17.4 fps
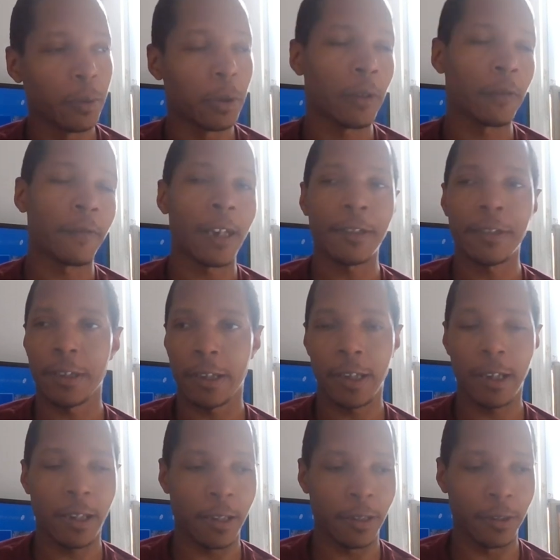well, if that's the
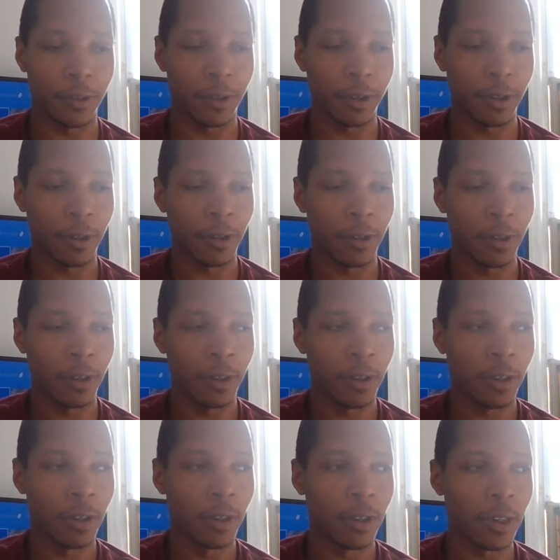case,
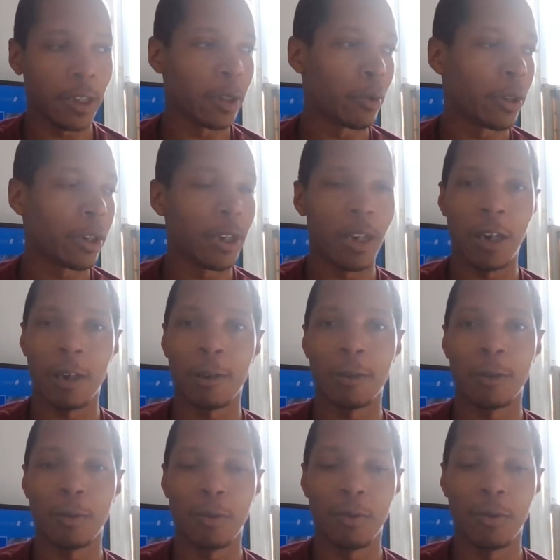you would
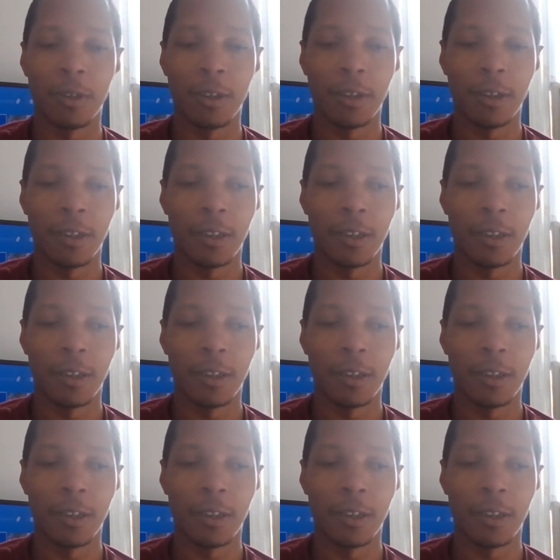know